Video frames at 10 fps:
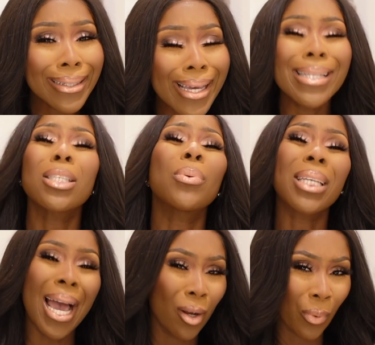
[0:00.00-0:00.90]
just was
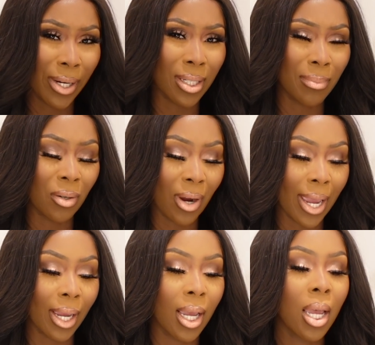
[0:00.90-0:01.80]
kind of weird to me,
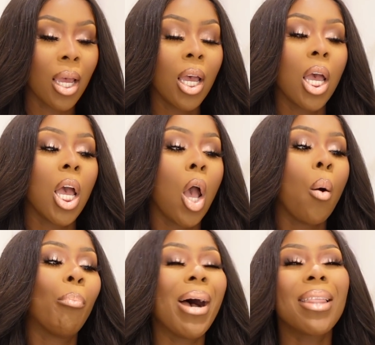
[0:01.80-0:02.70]
right?
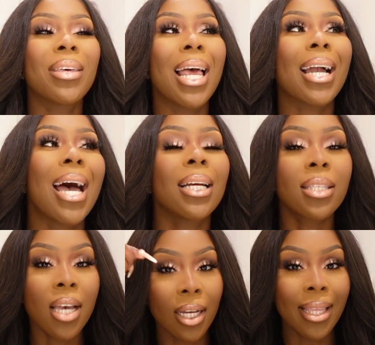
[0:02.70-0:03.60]
But then I kind
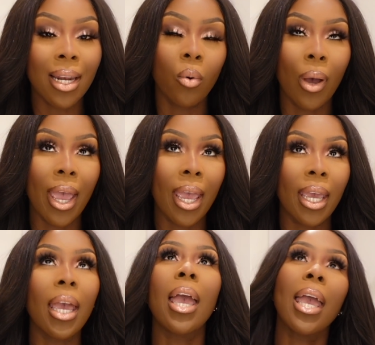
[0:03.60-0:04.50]
of tucked that
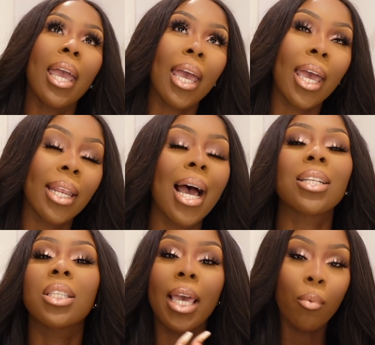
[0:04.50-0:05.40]
away and I
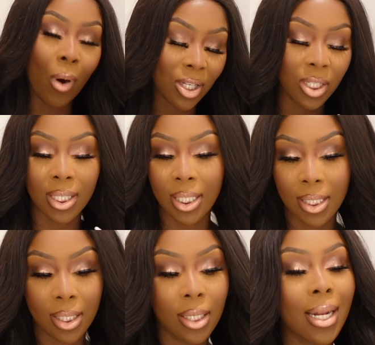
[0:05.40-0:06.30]
just kept watching the
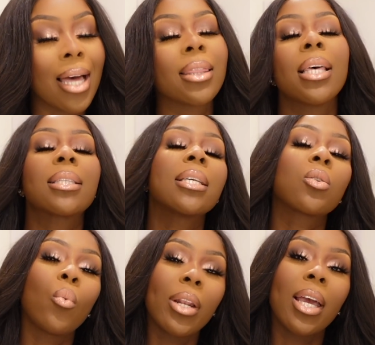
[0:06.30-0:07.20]
season. Now, this
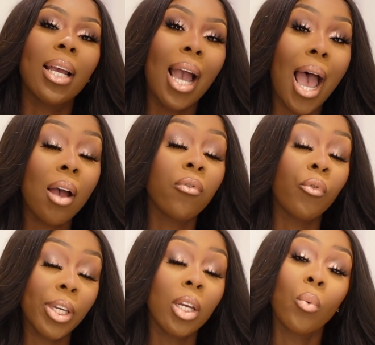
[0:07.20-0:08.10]
is when it got
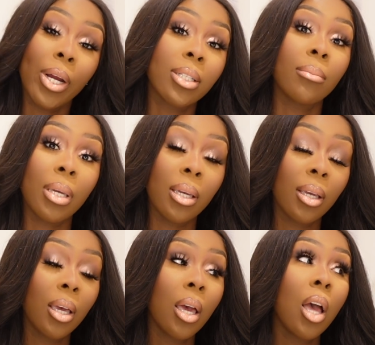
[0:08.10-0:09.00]
freaking weird to
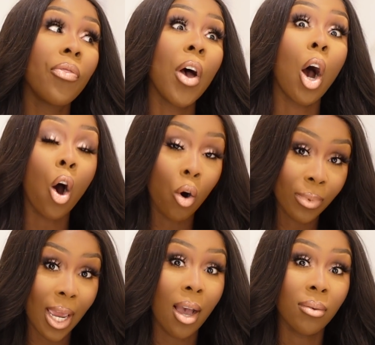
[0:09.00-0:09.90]
me. The
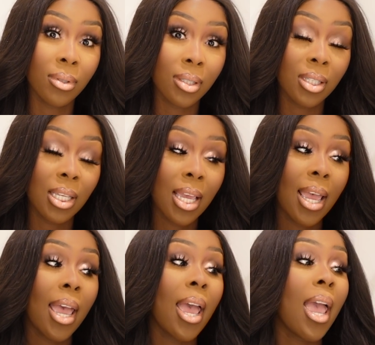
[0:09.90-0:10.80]
hometowns.
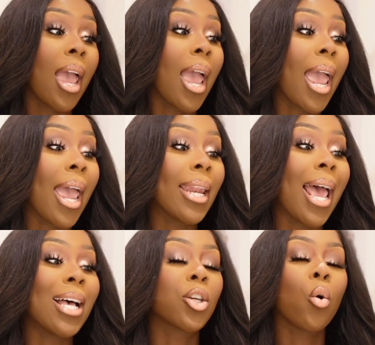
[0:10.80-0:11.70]
And
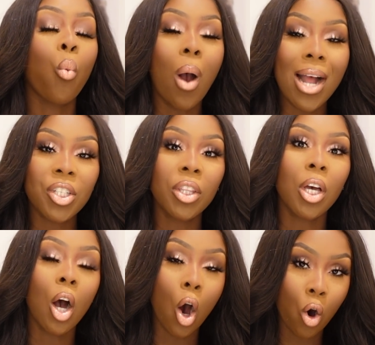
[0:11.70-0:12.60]
as you're watching the
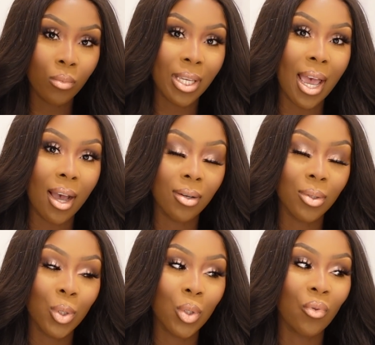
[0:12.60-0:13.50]

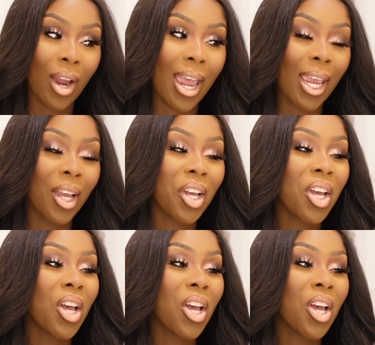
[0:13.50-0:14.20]
hometowns, right,